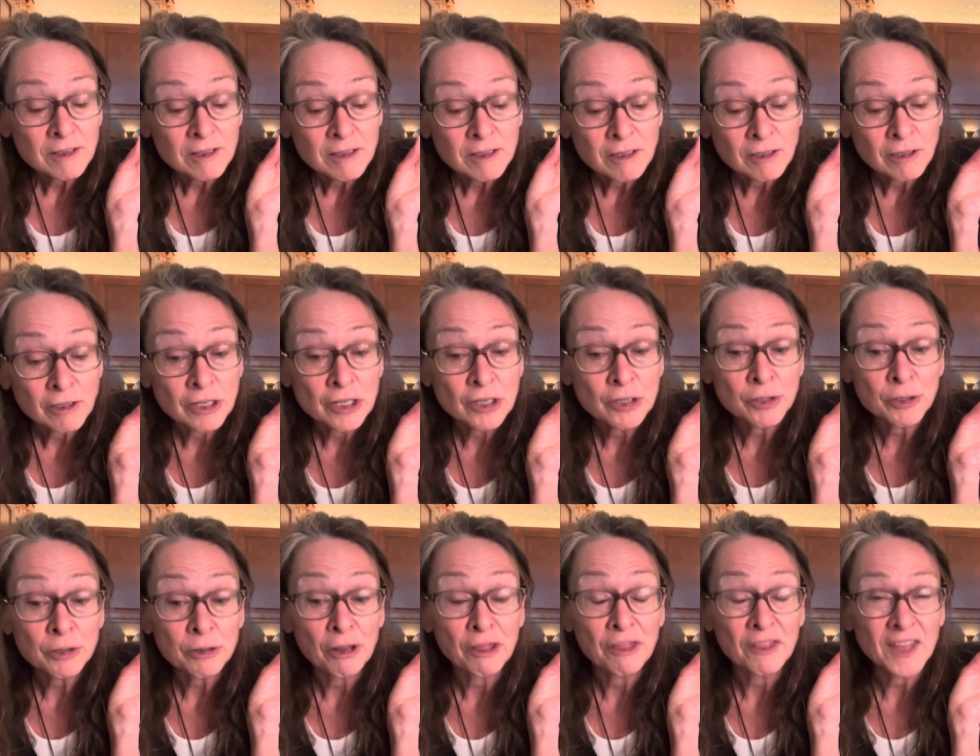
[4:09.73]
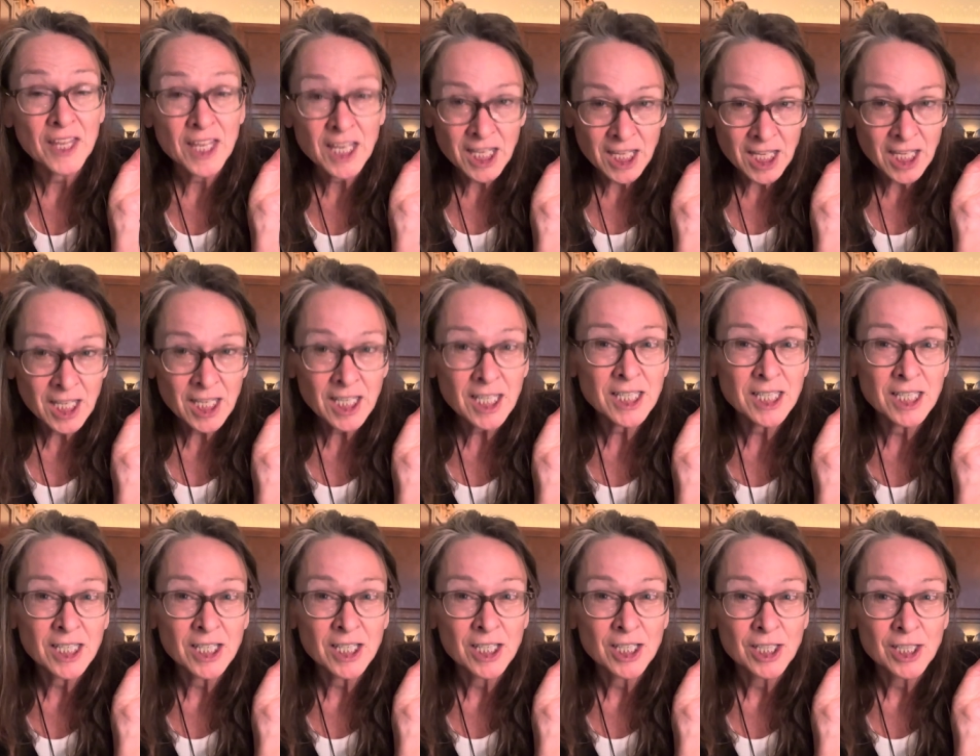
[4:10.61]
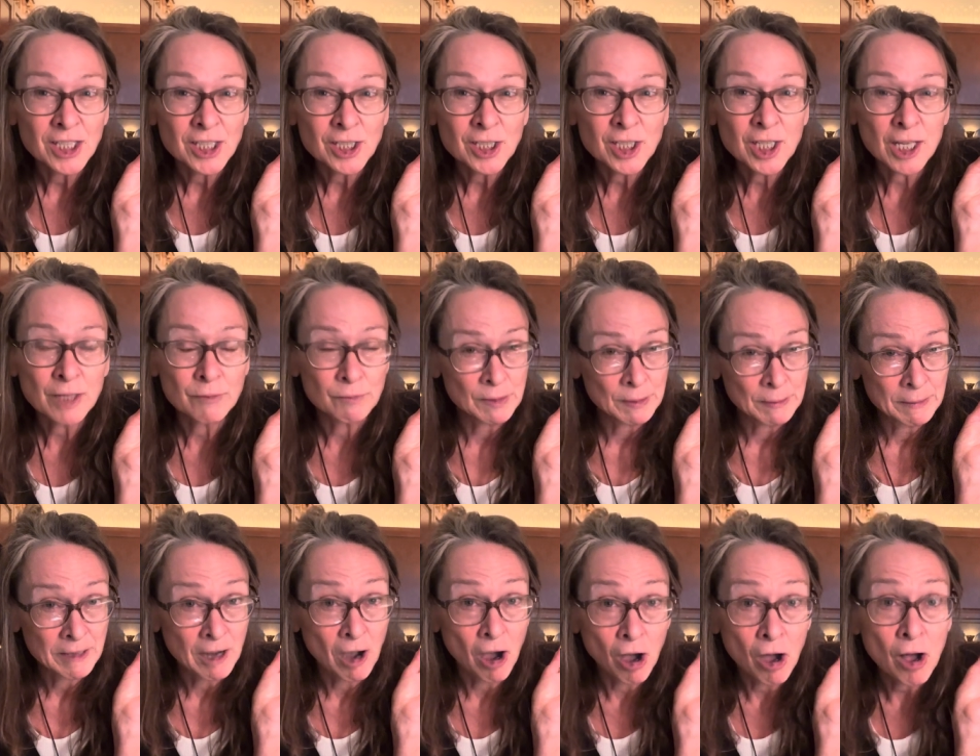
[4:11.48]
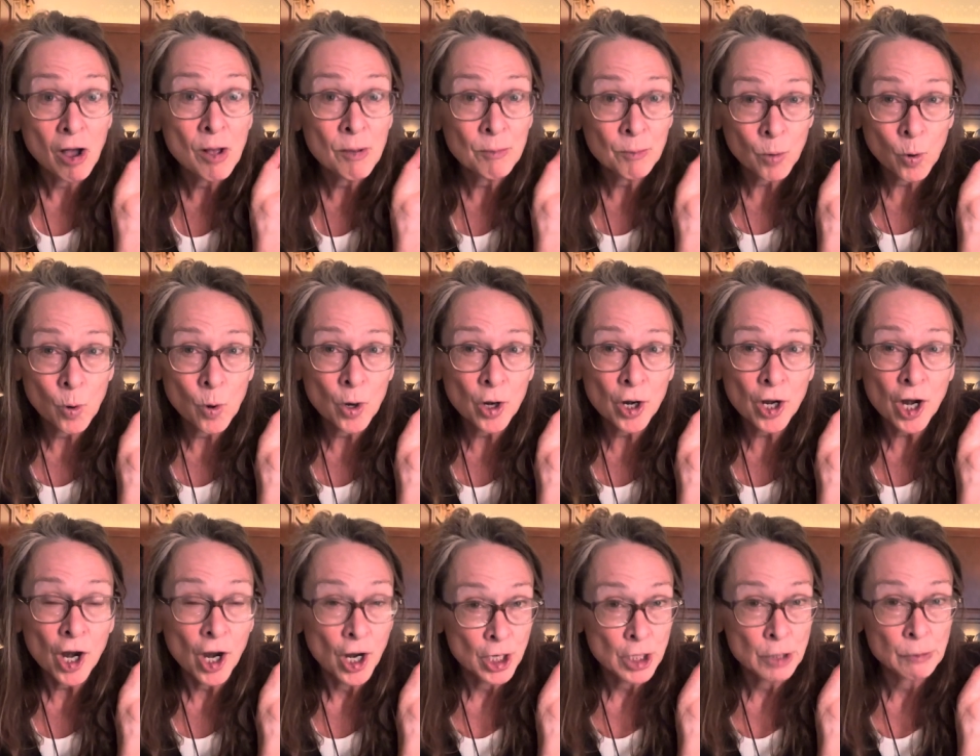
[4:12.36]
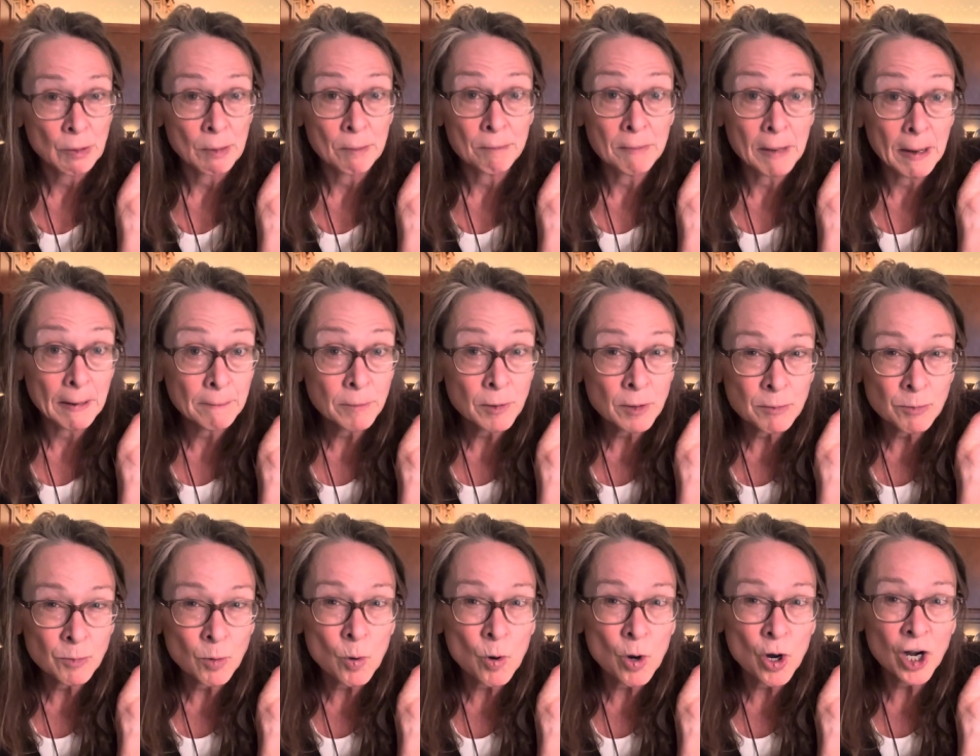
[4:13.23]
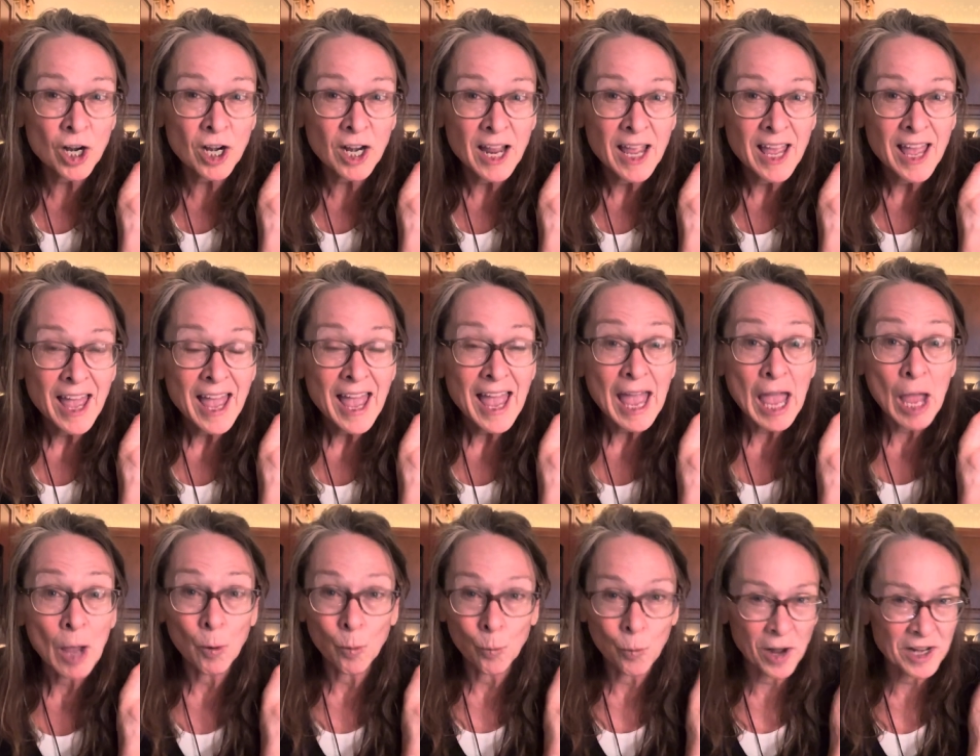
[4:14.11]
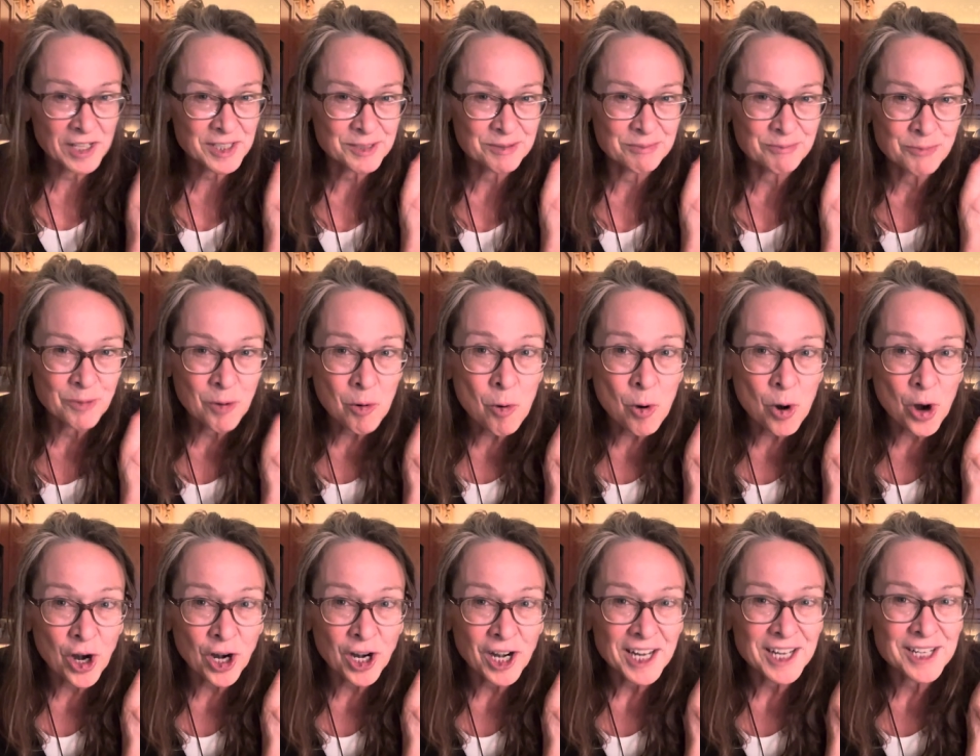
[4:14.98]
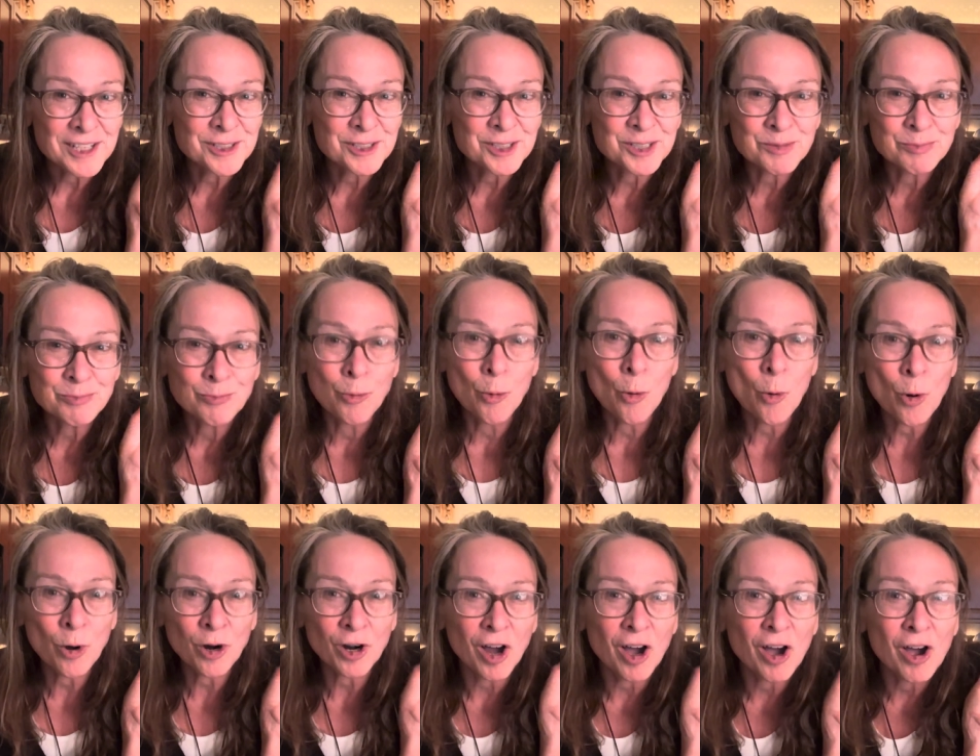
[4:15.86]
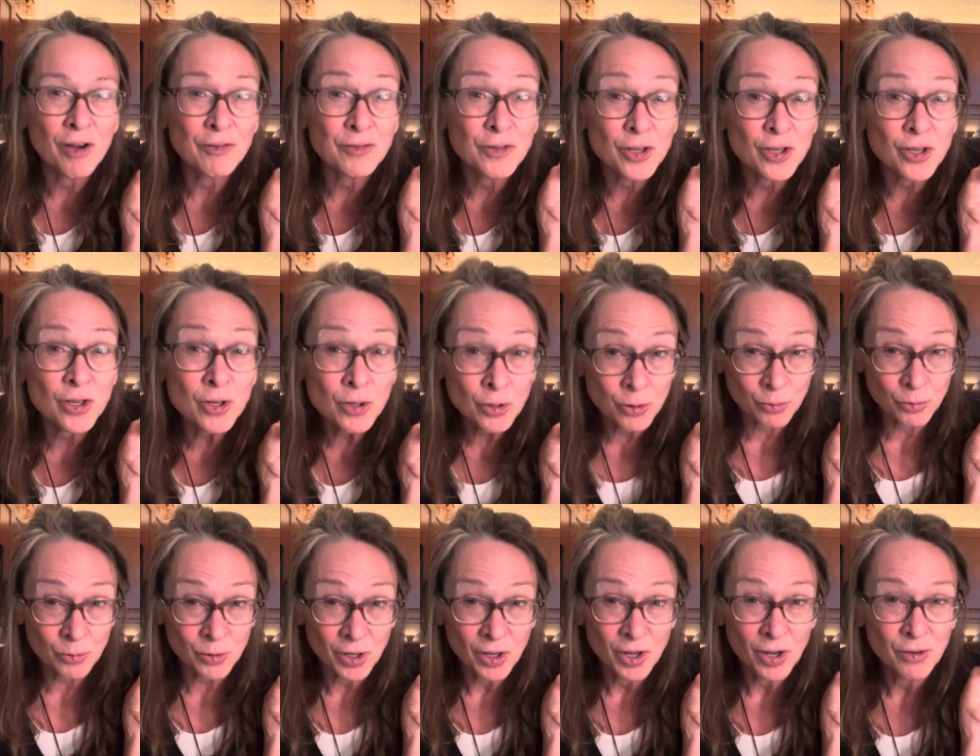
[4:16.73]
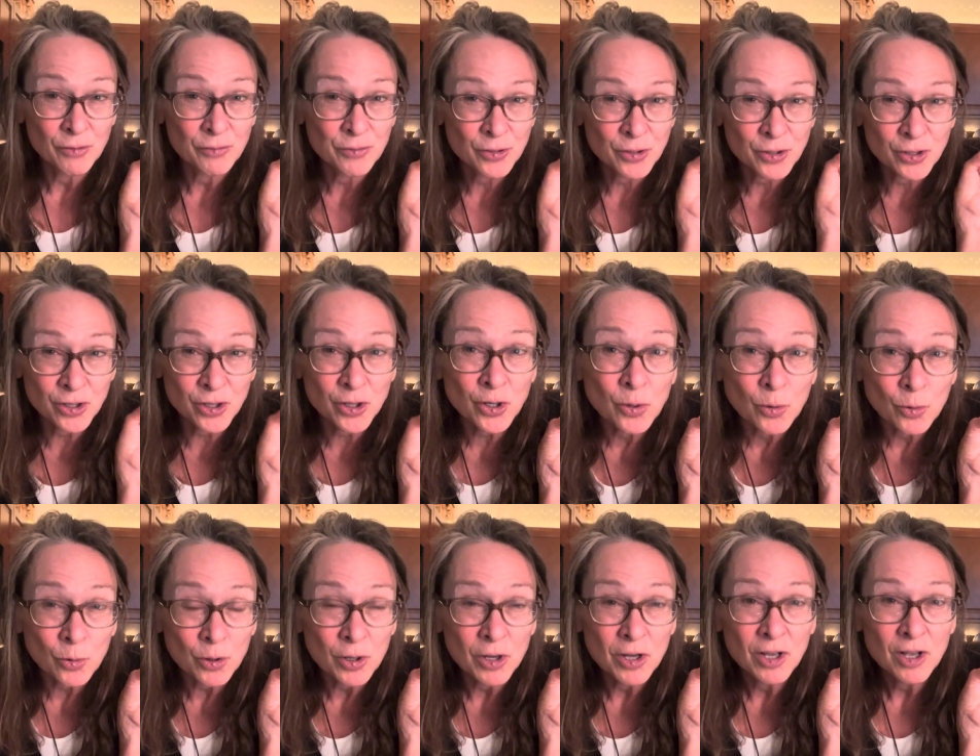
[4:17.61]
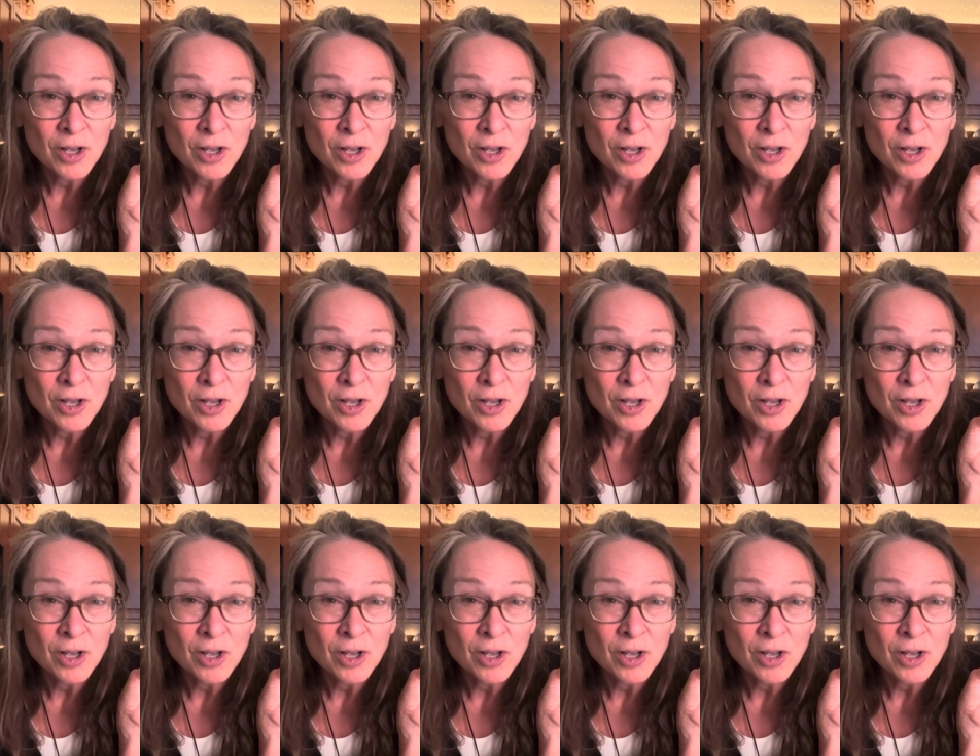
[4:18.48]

clearer thinking, you can recall more, you remember more, and what's more is there's more of you for you.